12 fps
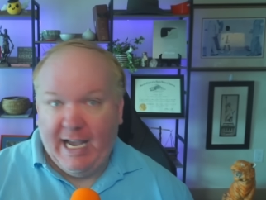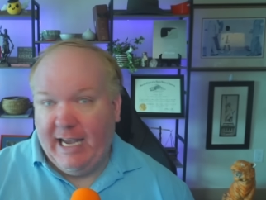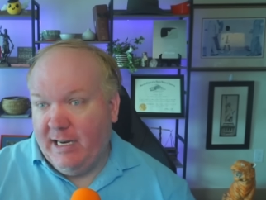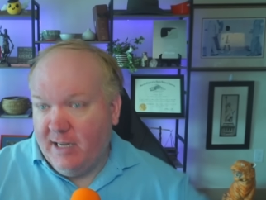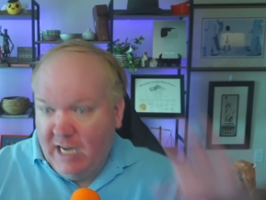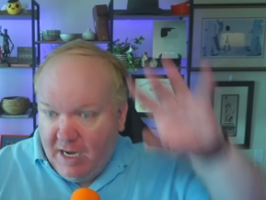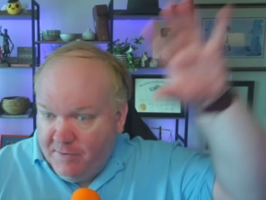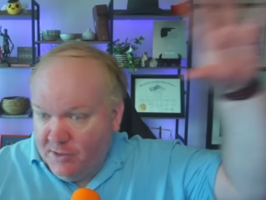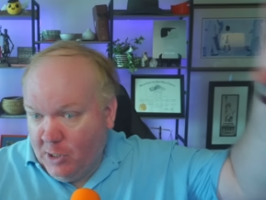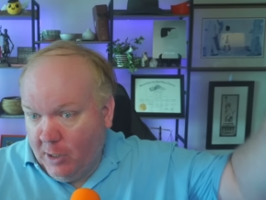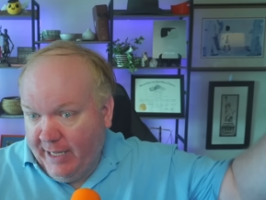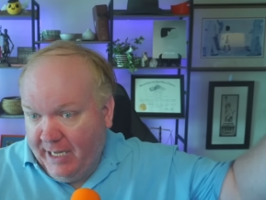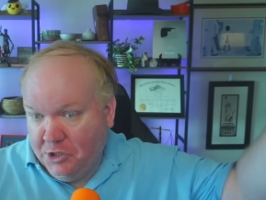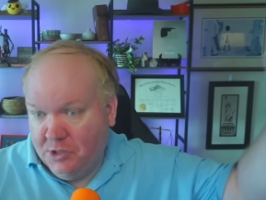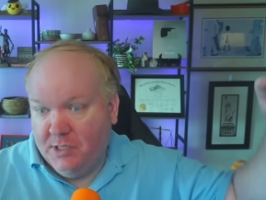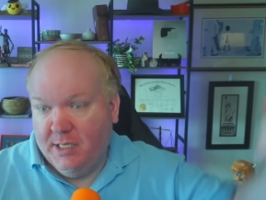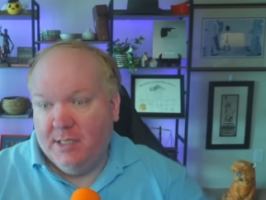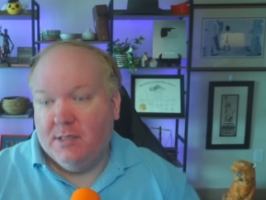And it covers all
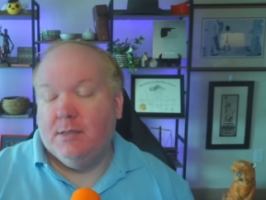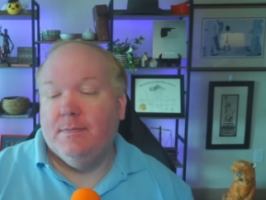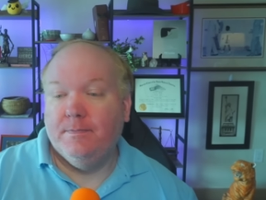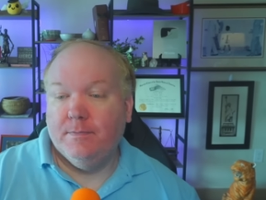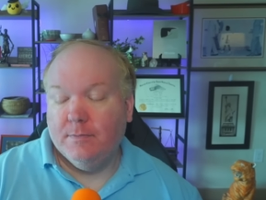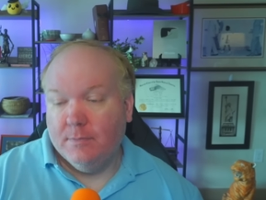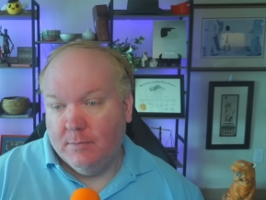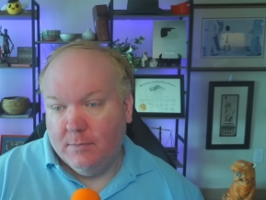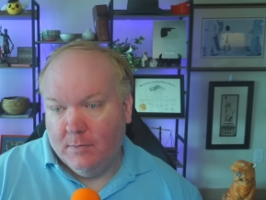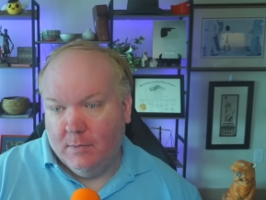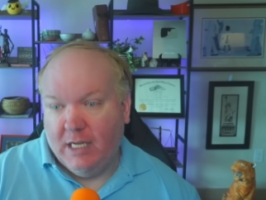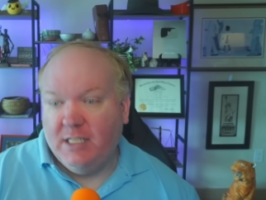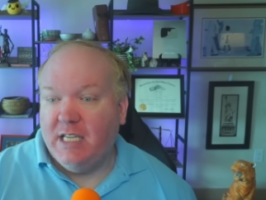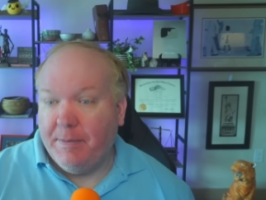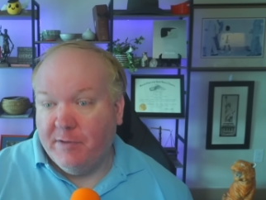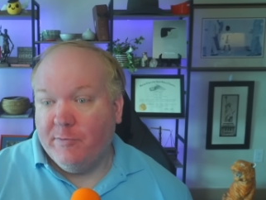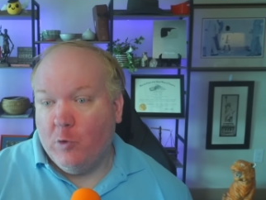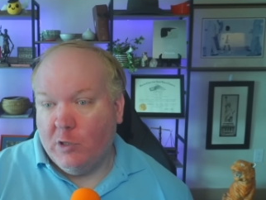agencies,
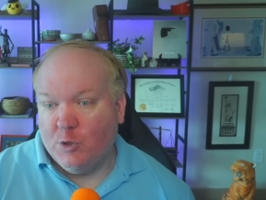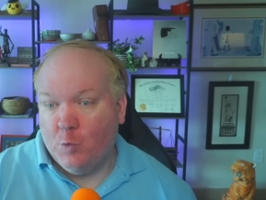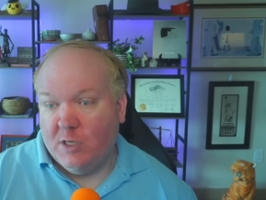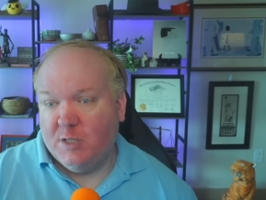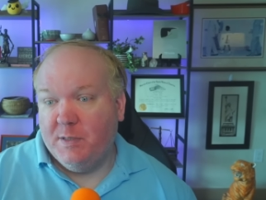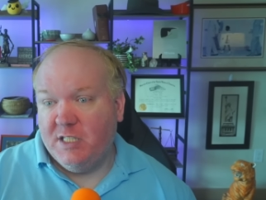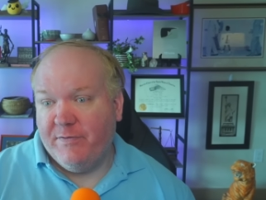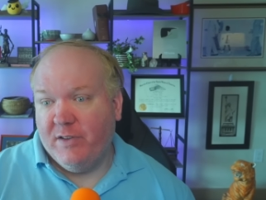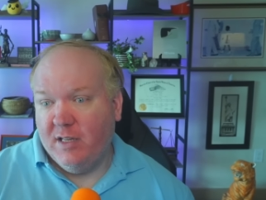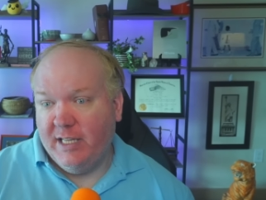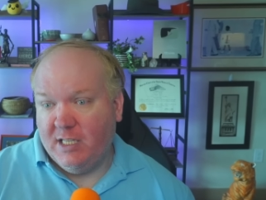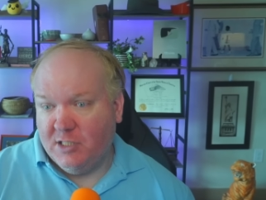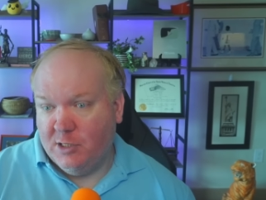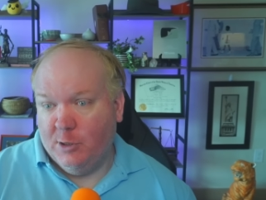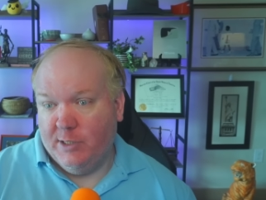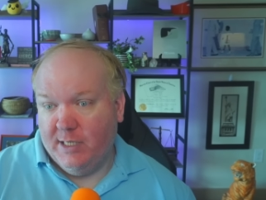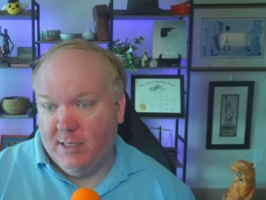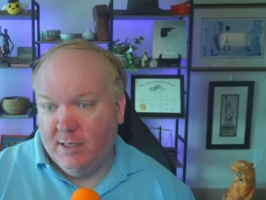except, of course, we're specifically
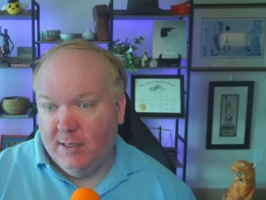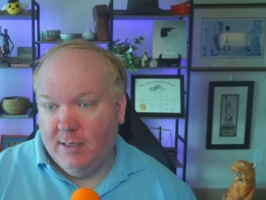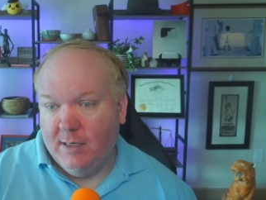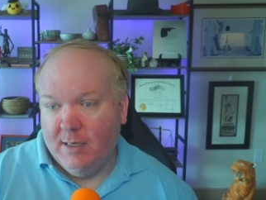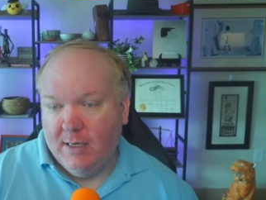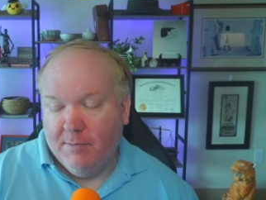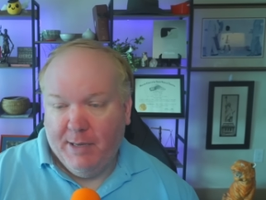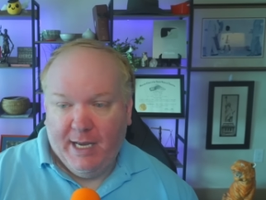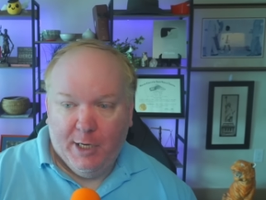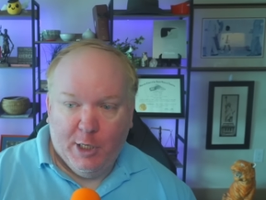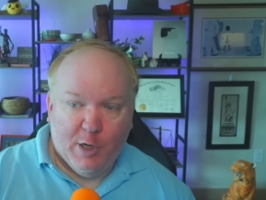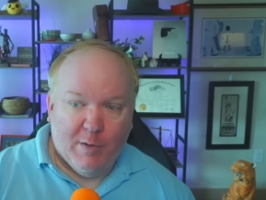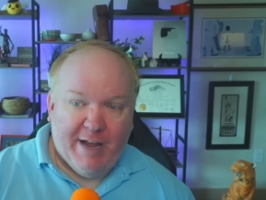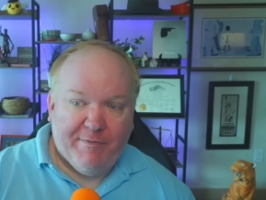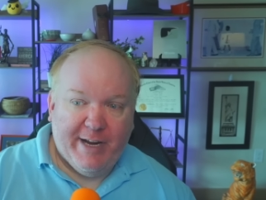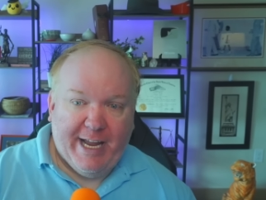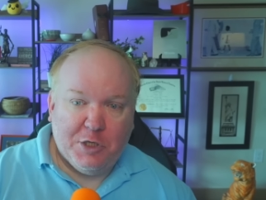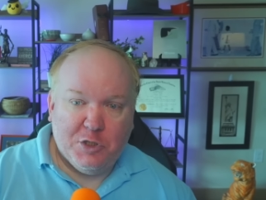excluded but you know
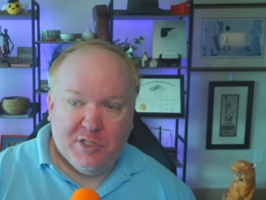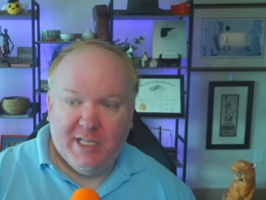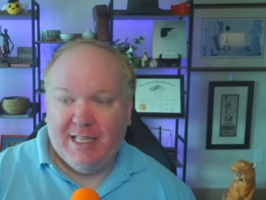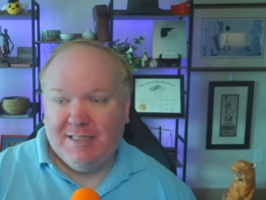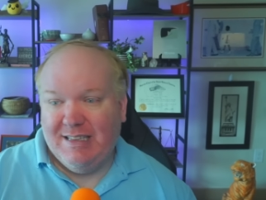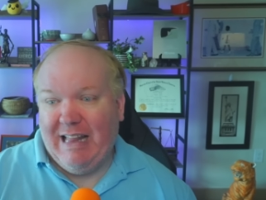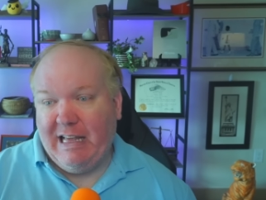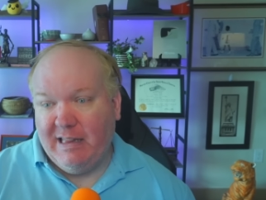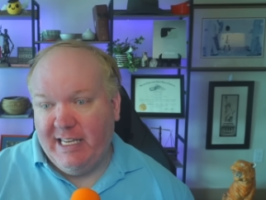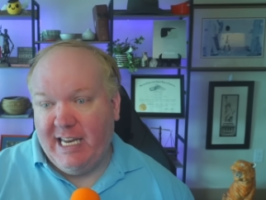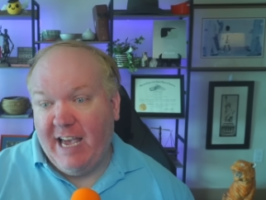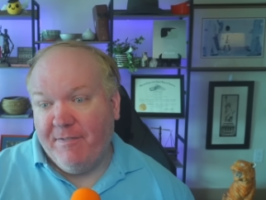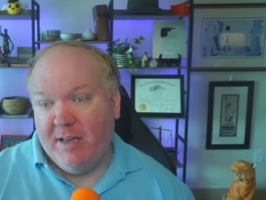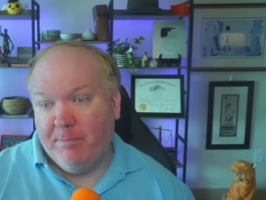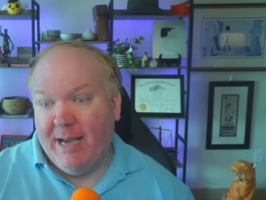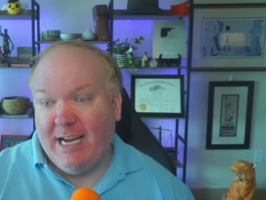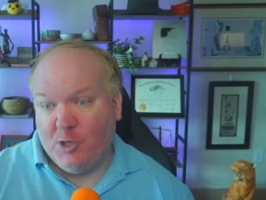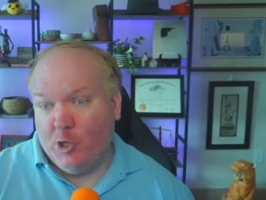every agency that's likely to have
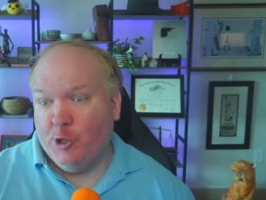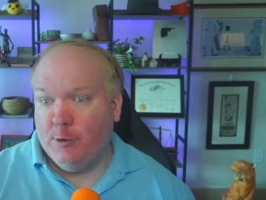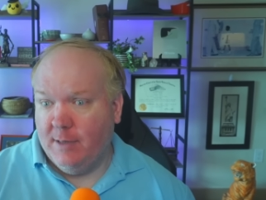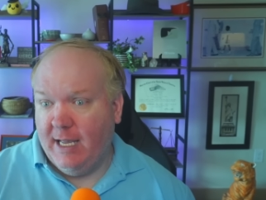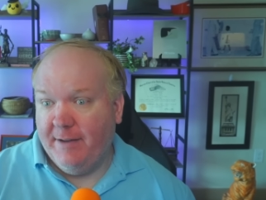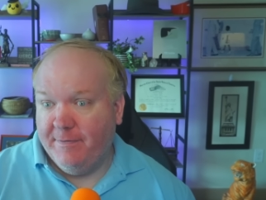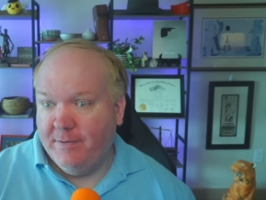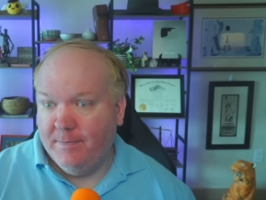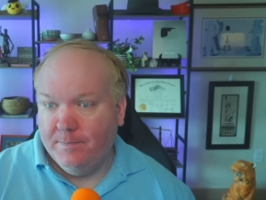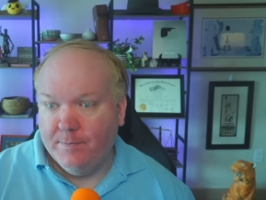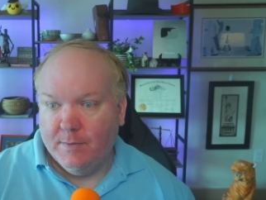impact on your life